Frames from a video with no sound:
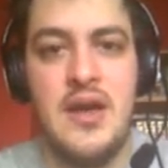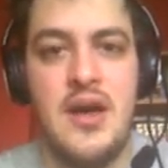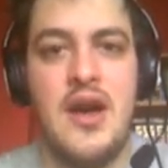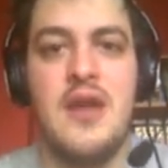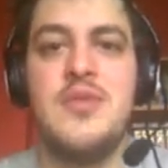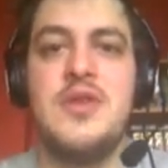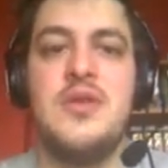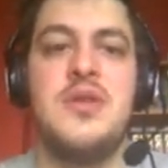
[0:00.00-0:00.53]

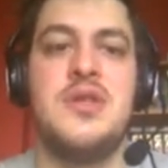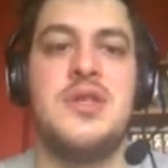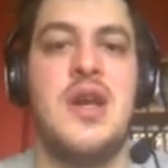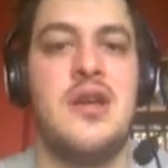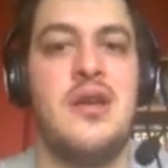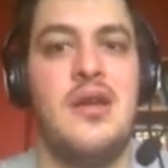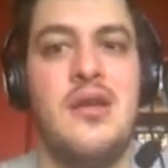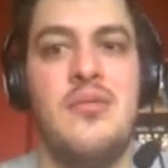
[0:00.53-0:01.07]
I'm doing the
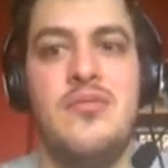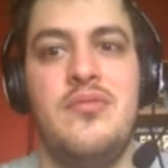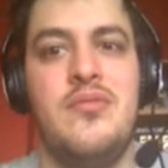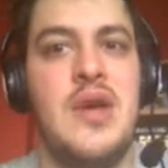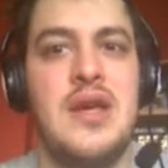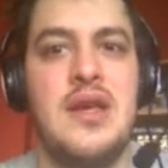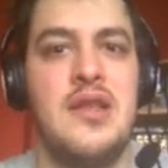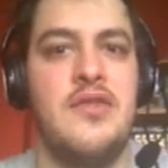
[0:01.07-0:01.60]
channel, I'm
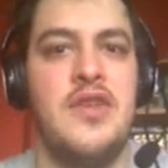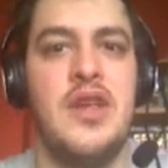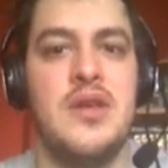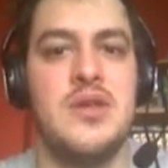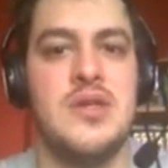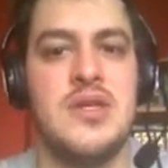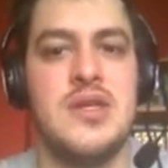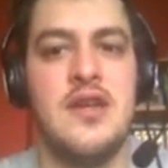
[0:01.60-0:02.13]
making the
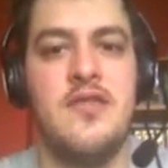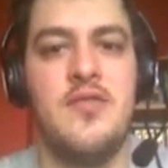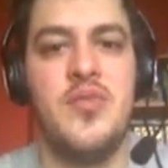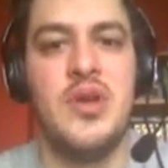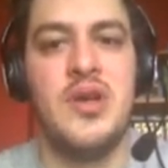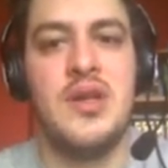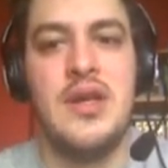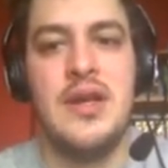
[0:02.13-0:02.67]
videos and stuff,
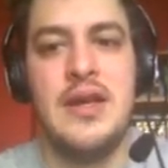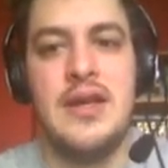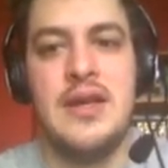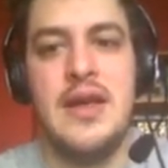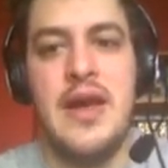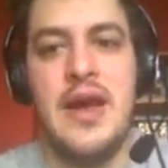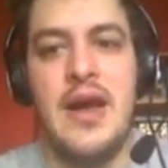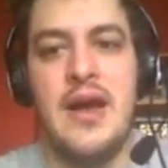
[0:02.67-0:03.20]
but
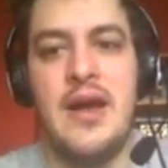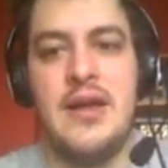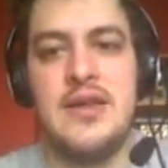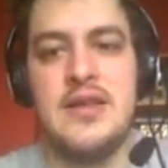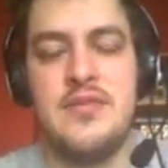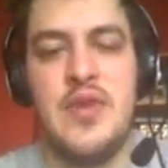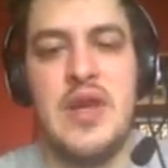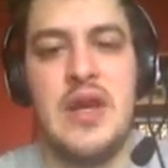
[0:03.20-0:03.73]
uh, it
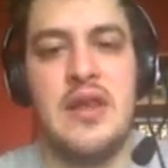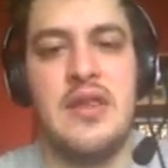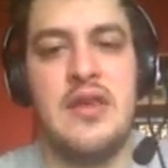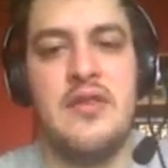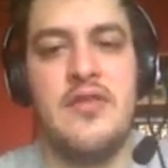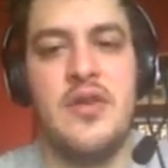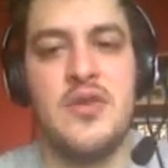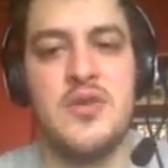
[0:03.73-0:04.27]
doesn't mean anything
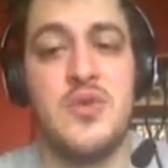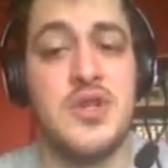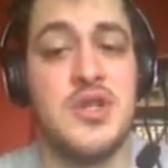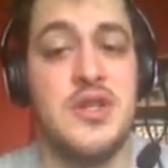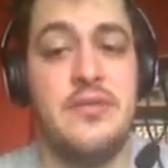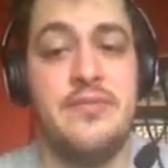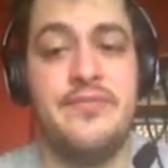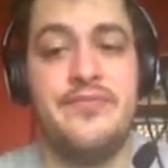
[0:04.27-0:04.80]
if no one's
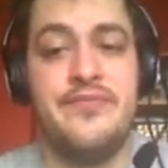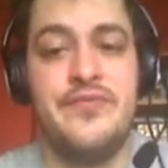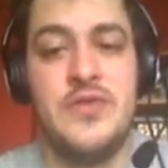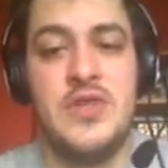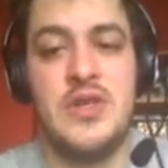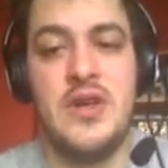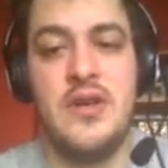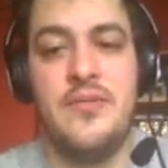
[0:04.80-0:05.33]
watching it.
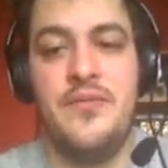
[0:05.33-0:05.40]
So